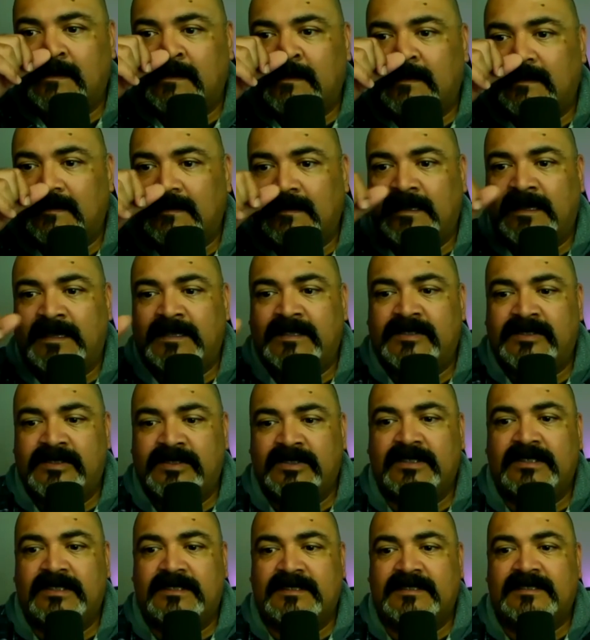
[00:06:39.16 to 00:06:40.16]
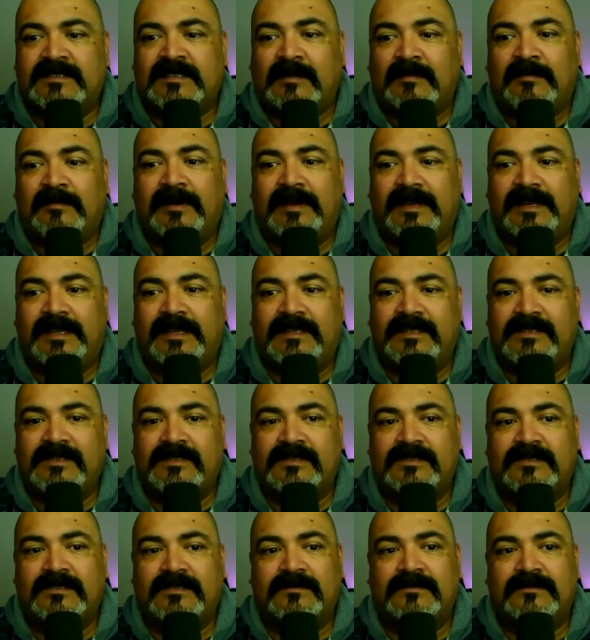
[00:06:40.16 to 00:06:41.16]
it took somebody
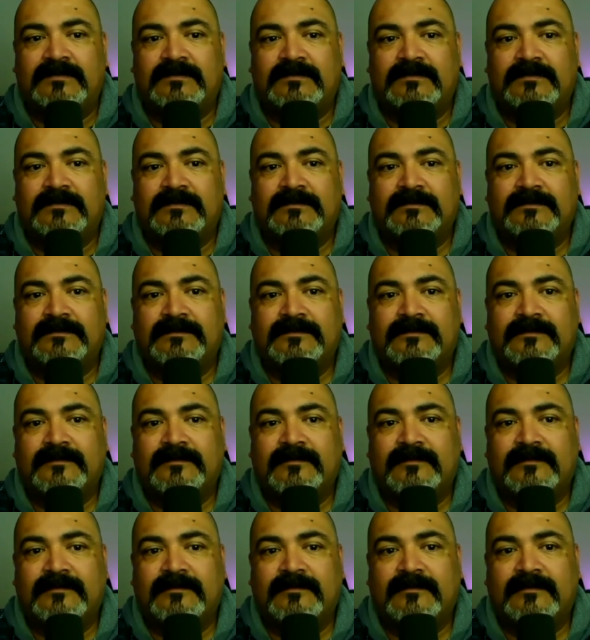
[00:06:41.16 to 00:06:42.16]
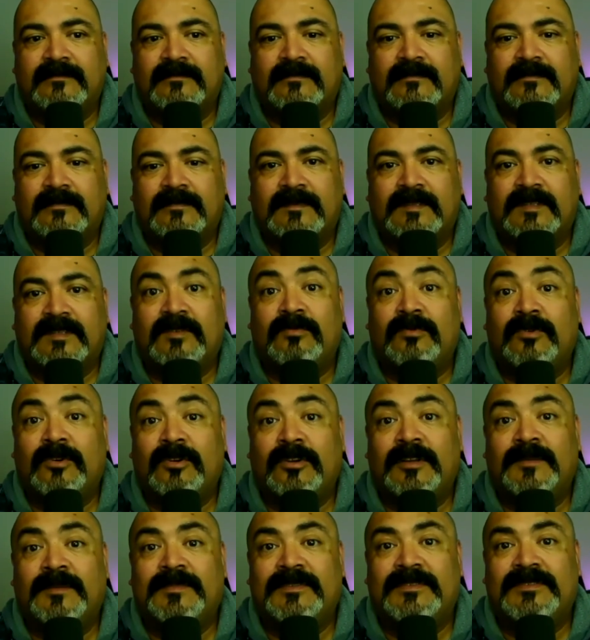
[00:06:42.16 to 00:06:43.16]
to
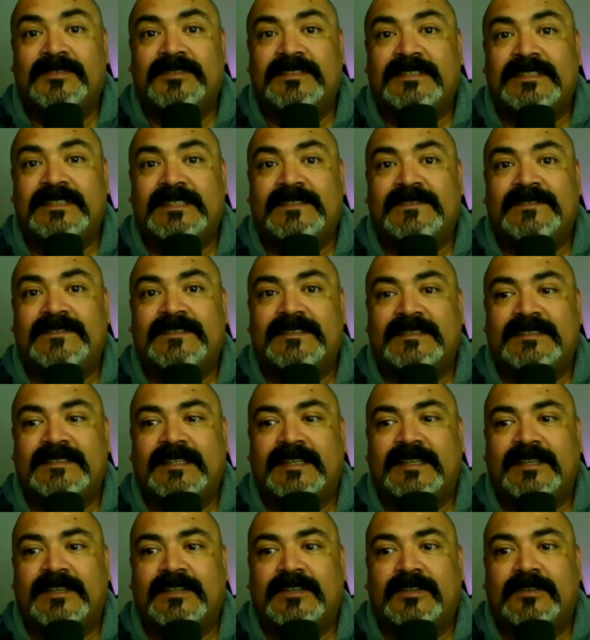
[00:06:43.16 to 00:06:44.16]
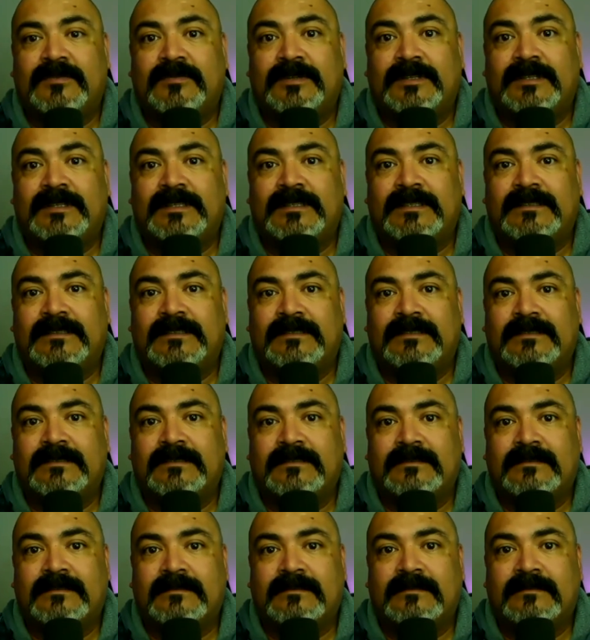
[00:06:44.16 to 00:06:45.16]
roll up their sleeves and say, you know what,
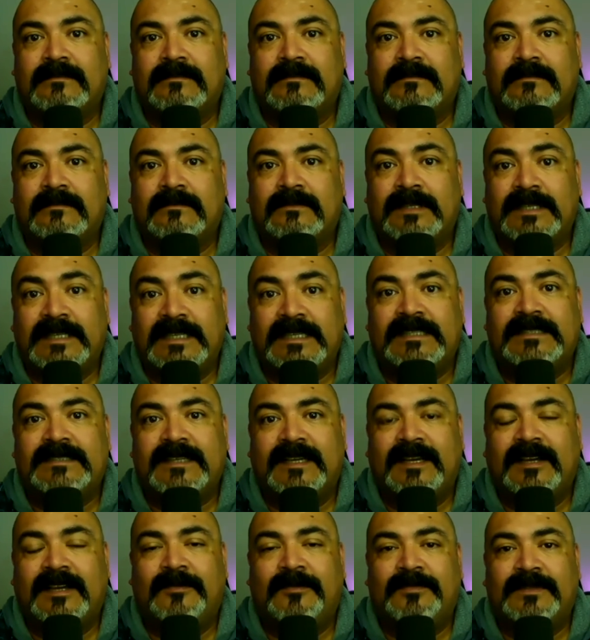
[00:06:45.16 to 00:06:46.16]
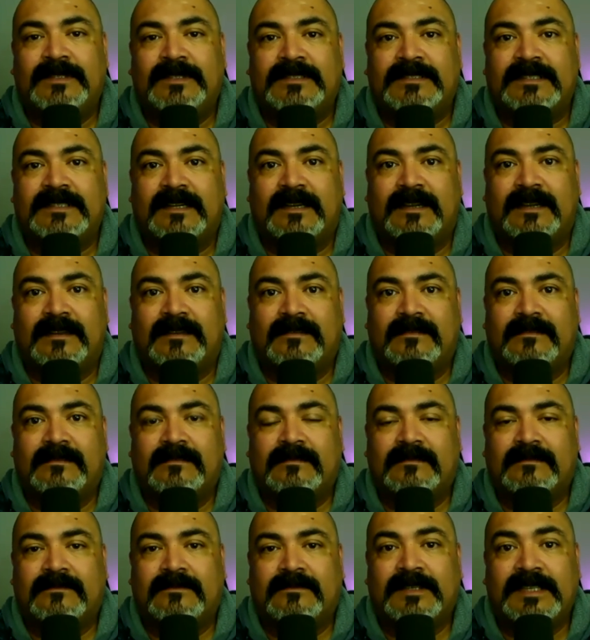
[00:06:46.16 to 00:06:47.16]
we need to help this guy.
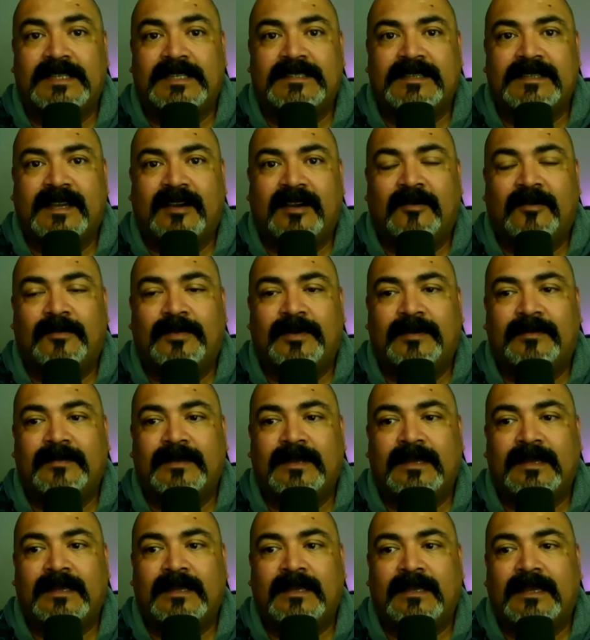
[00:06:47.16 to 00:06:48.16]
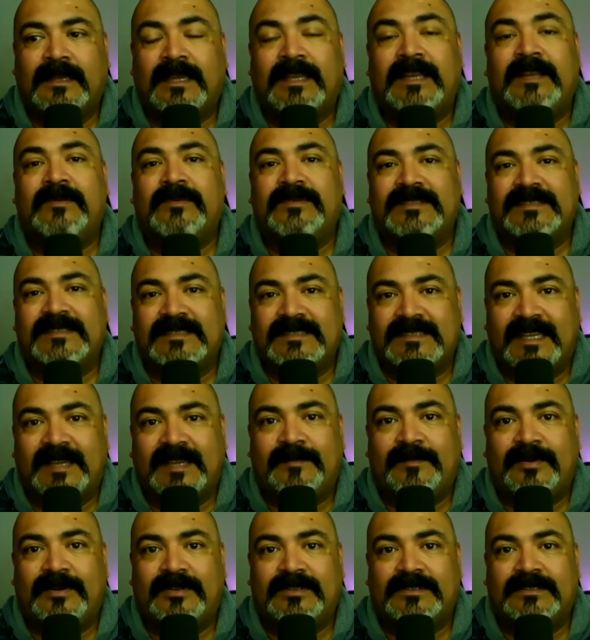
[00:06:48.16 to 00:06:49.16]
We need to help him. And it was the same
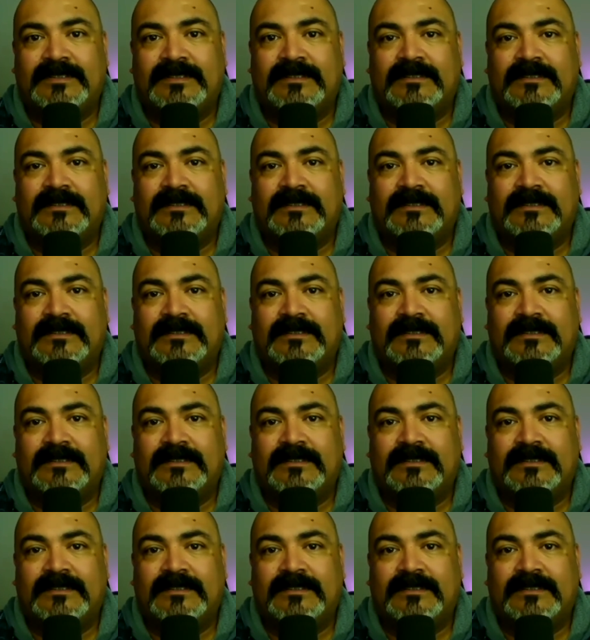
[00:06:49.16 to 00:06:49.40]
person